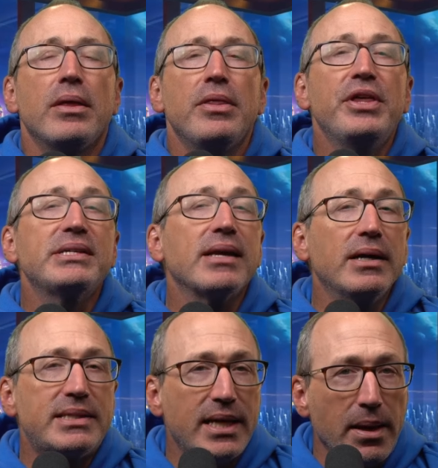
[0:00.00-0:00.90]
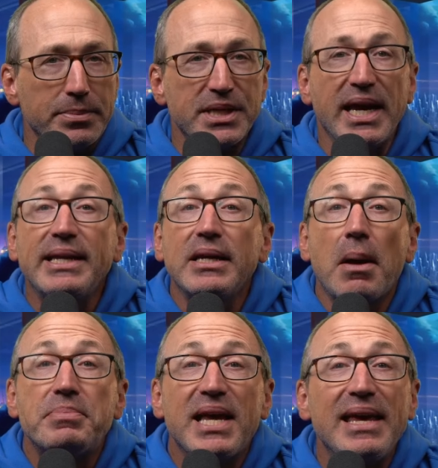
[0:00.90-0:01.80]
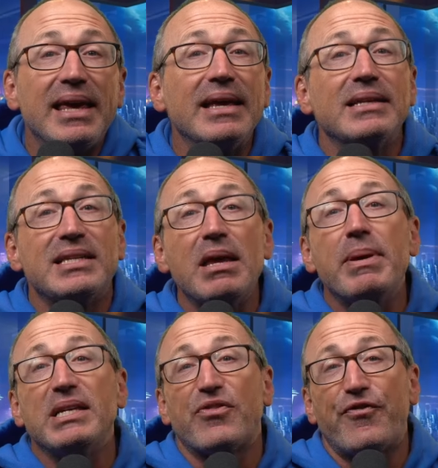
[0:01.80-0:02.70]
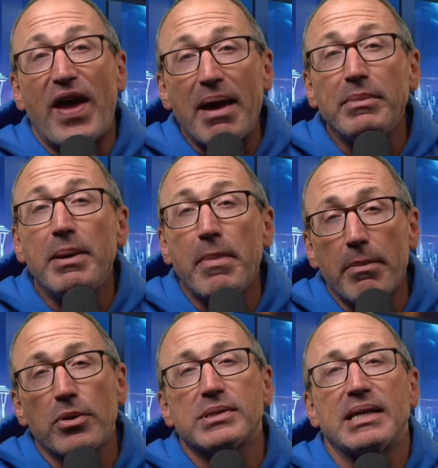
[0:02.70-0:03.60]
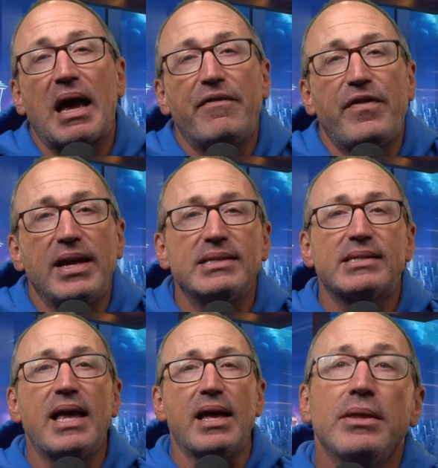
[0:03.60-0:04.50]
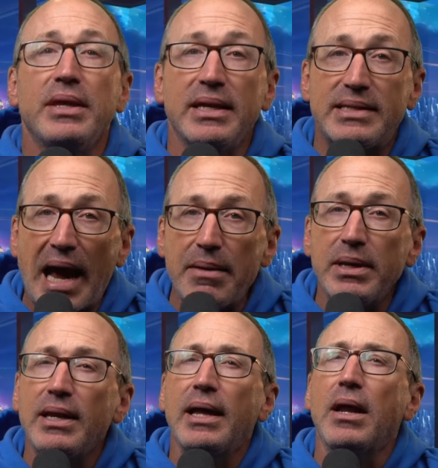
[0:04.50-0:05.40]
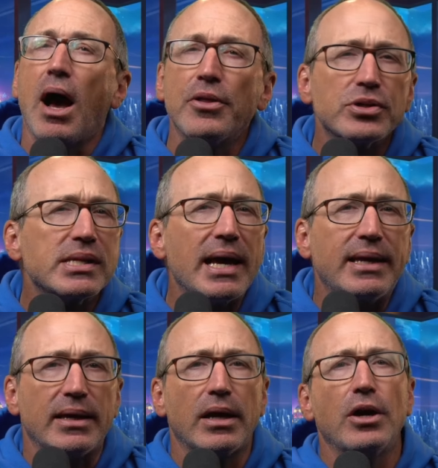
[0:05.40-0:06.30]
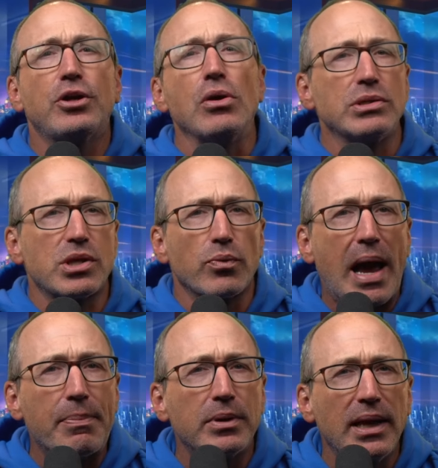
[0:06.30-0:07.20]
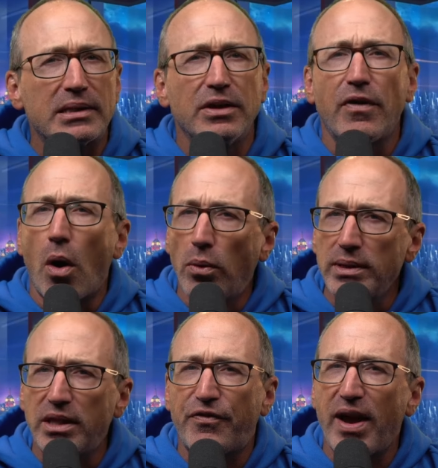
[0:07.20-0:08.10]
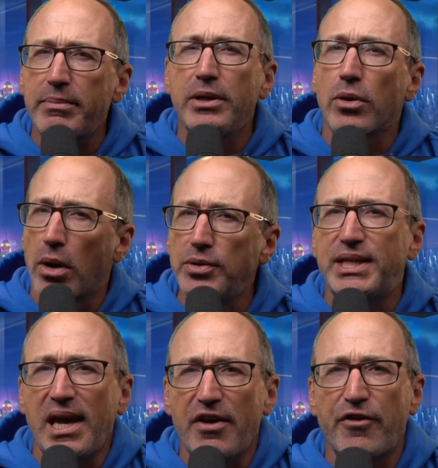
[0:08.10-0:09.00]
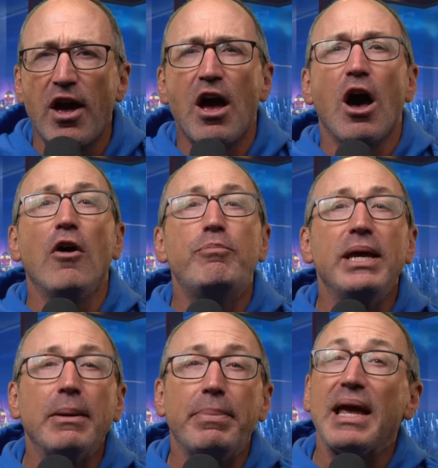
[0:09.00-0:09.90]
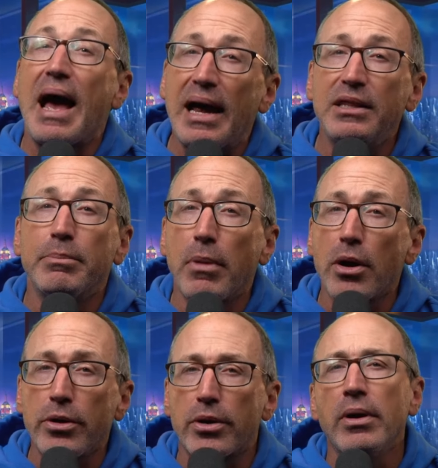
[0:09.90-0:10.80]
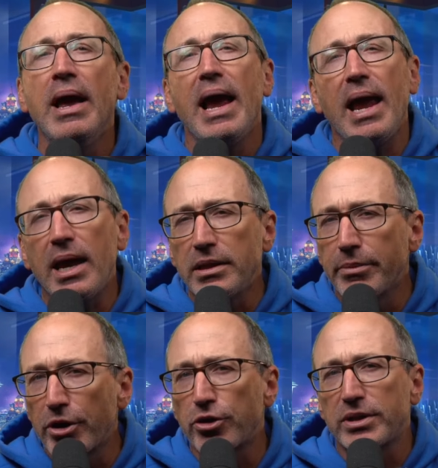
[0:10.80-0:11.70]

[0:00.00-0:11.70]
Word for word: This attempt ended up taking TB's family member's life instead. The indictment and others like it accused the rap collective Only the Family, or OTF, of being behind the murder and the murder